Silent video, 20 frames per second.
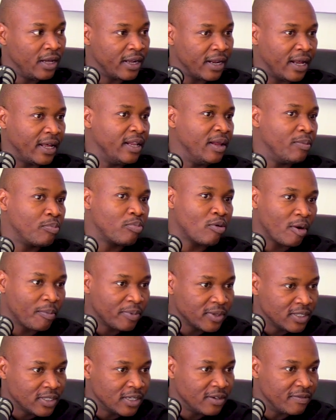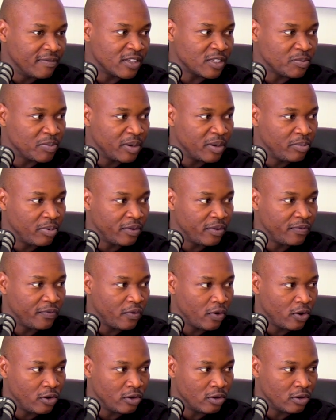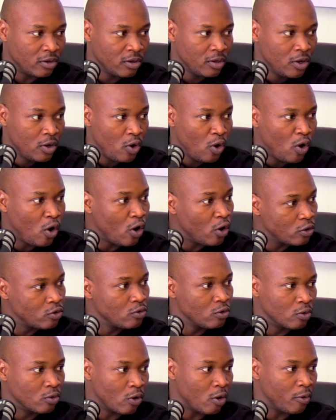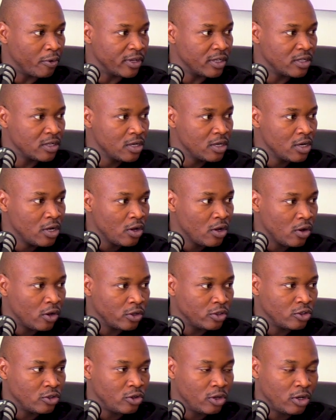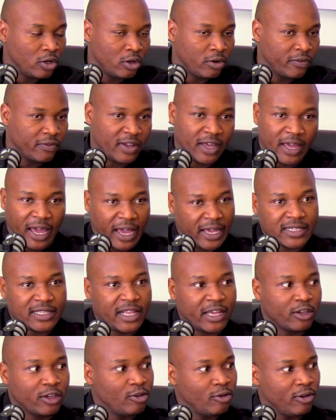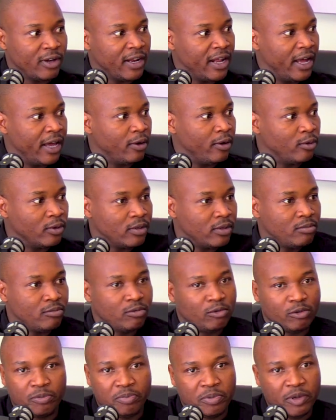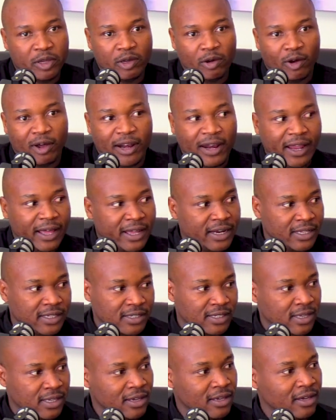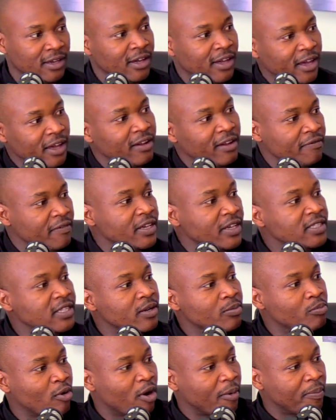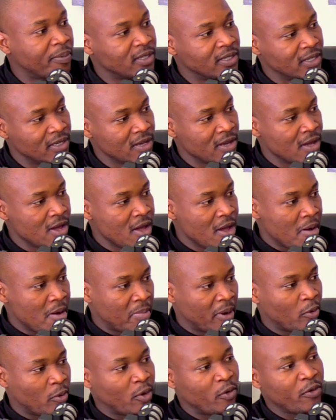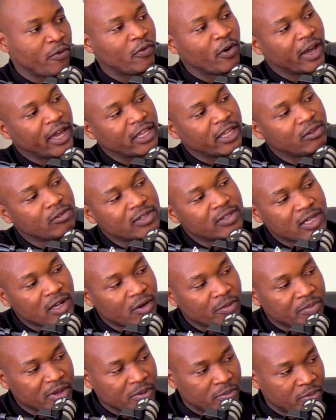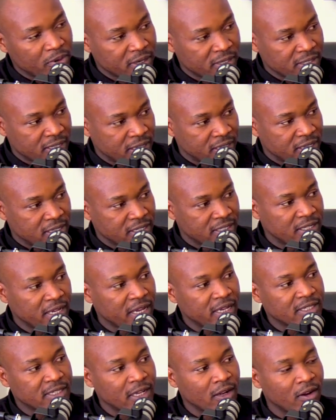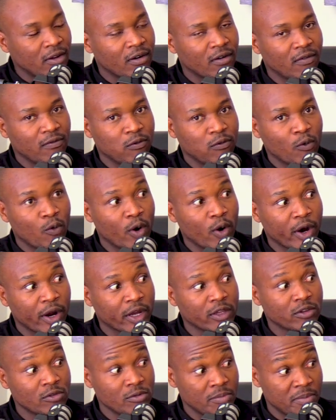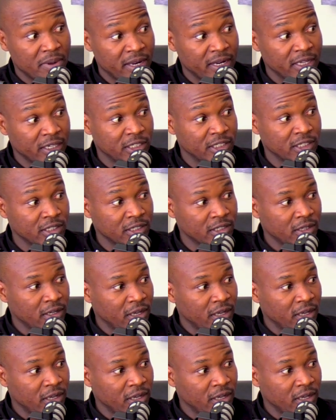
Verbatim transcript: run a property investment portfolio or to grow it. Because you know, a lot of guys like you and I would, would be online and say, invest in property. Mm. But what we forget to tell people is that it takes a lot of work to manage